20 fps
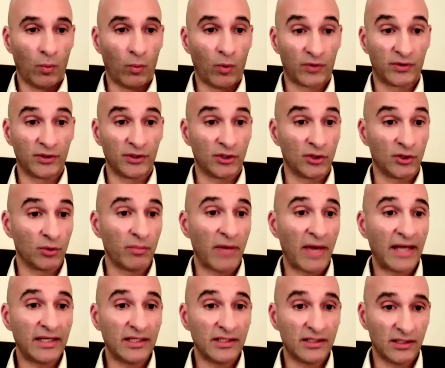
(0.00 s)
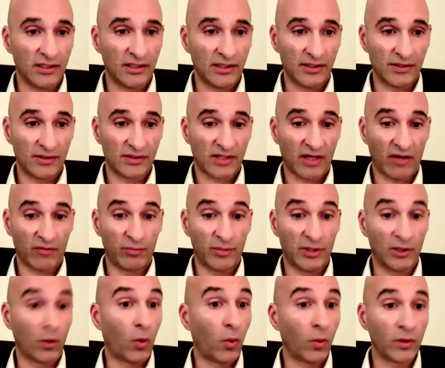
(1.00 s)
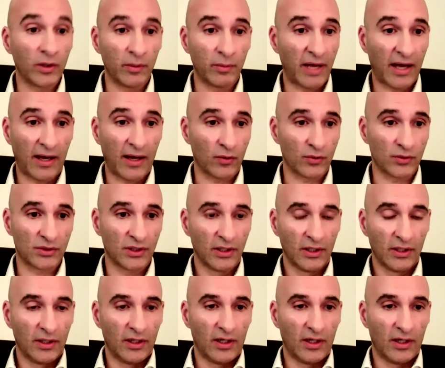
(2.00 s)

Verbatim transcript: what the humanities have been all about